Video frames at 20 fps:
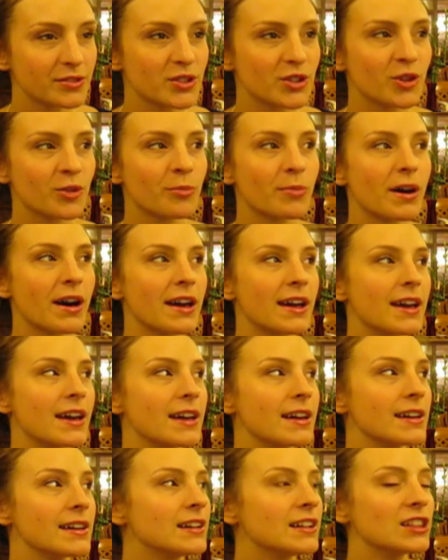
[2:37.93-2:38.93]
You can buy
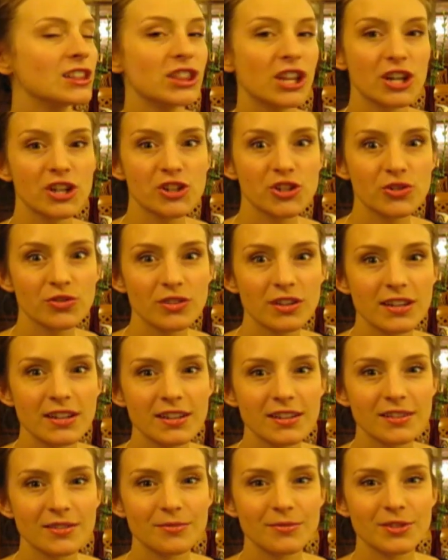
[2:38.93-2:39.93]
a
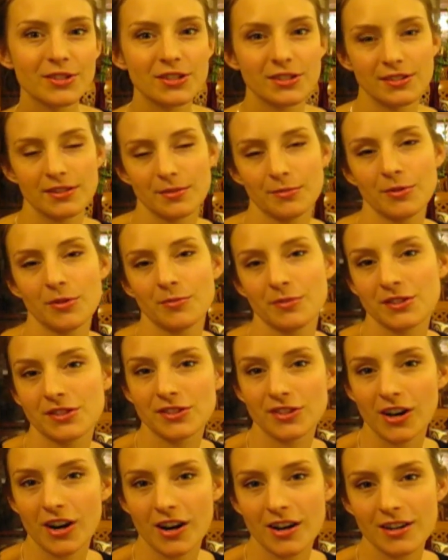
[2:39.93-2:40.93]
luxury, which is with a
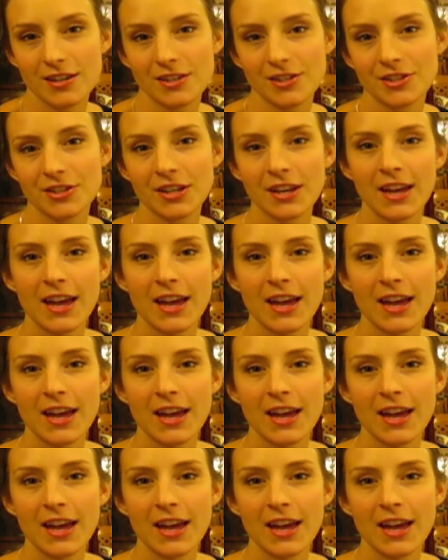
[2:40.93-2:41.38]
massage,